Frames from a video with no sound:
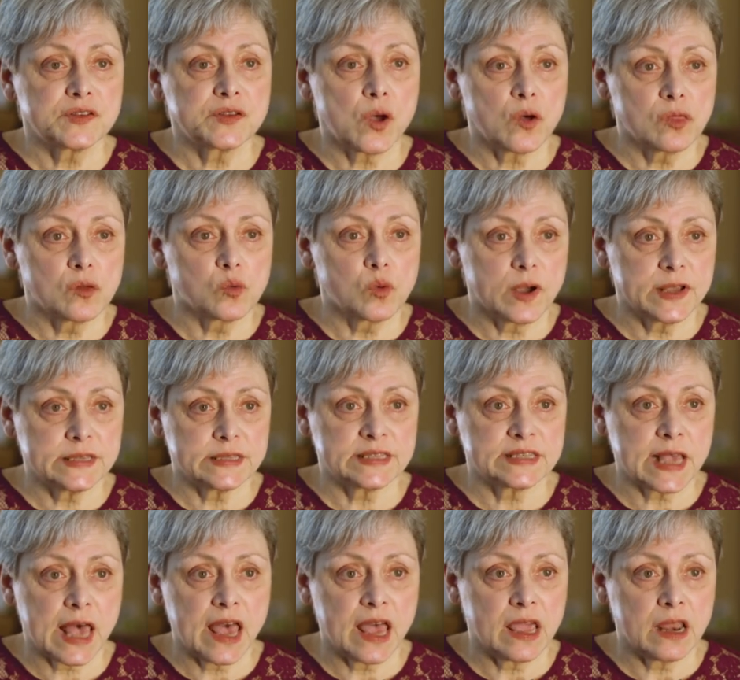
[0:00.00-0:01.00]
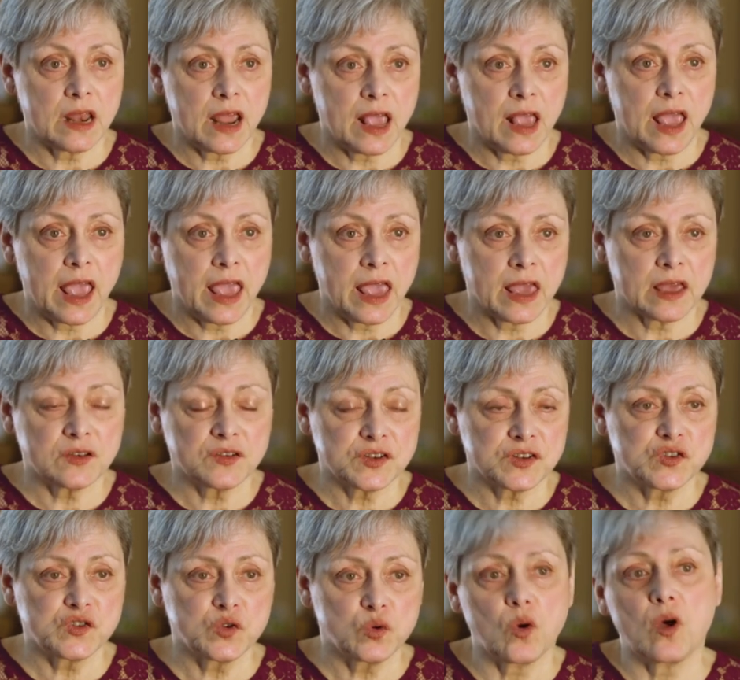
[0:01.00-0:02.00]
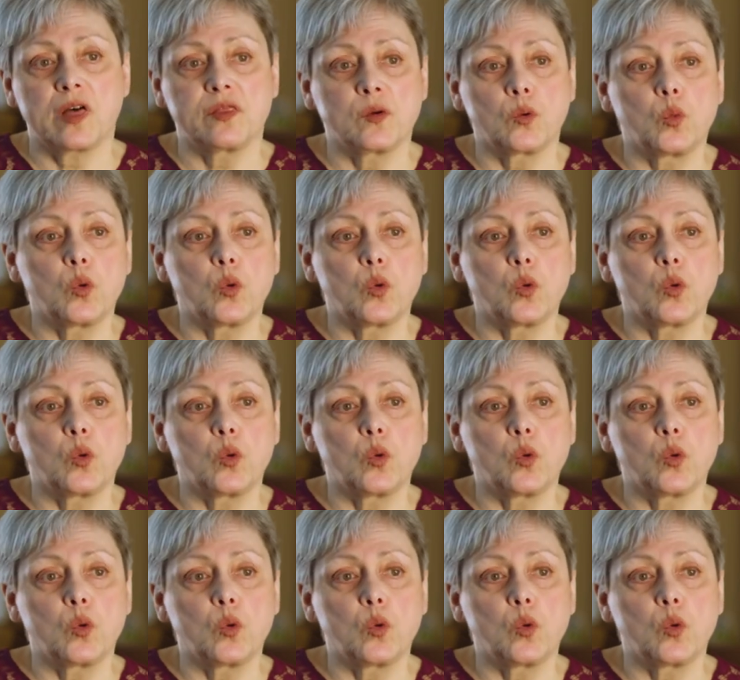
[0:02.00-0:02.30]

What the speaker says: so the right side had to do all the